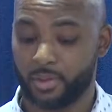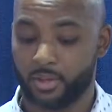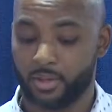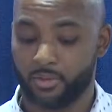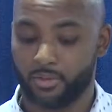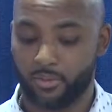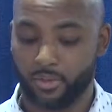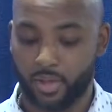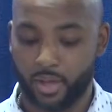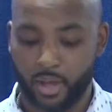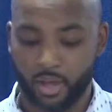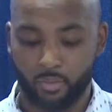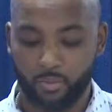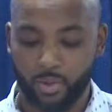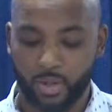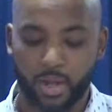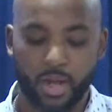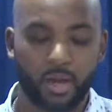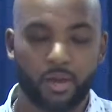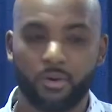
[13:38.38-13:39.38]
So, again,
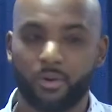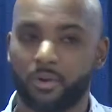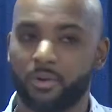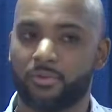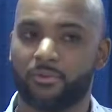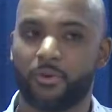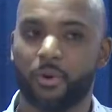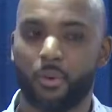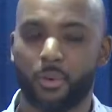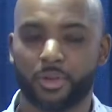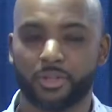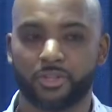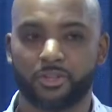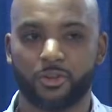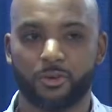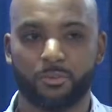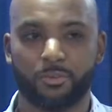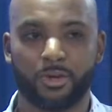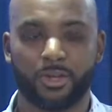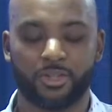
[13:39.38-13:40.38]
we're not going to focus
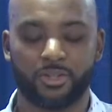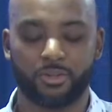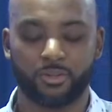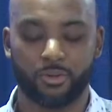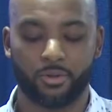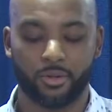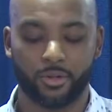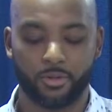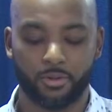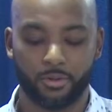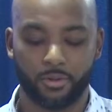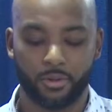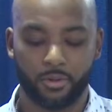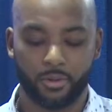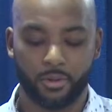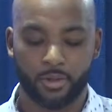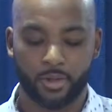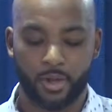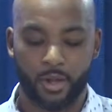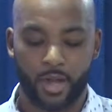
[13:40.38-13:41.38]
so much on
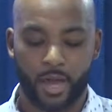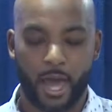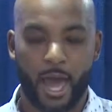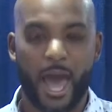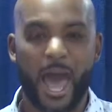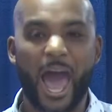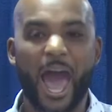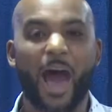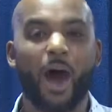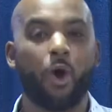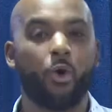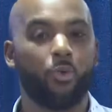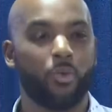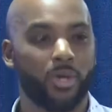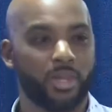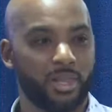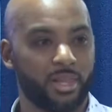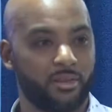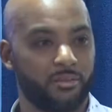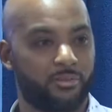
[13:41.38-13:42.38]
how
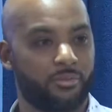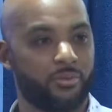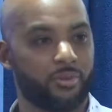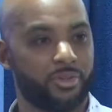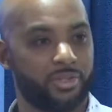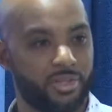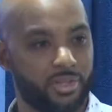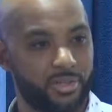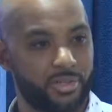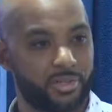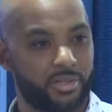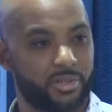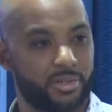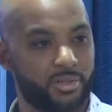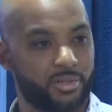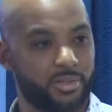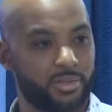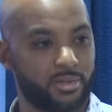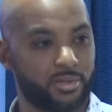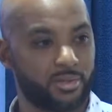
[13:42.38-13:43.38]
we live for
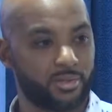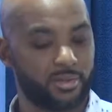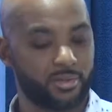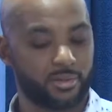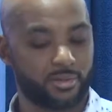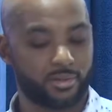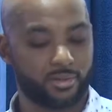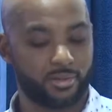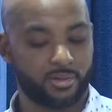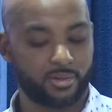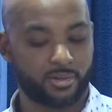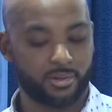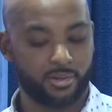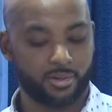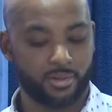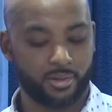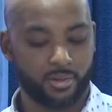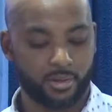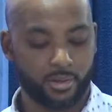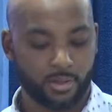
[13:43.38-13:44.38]
Jesus,
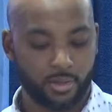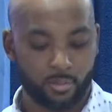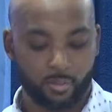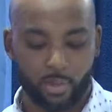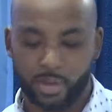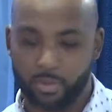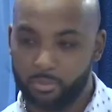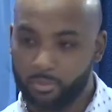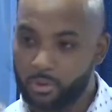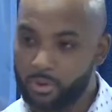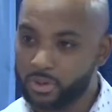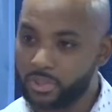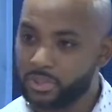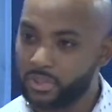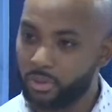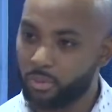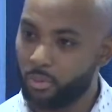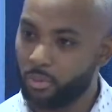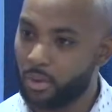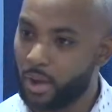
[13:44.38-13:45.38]
but more
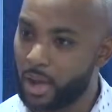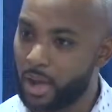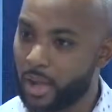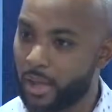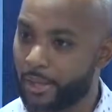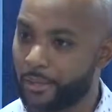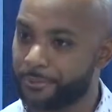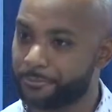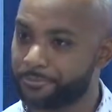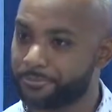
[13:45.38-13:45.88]
so why.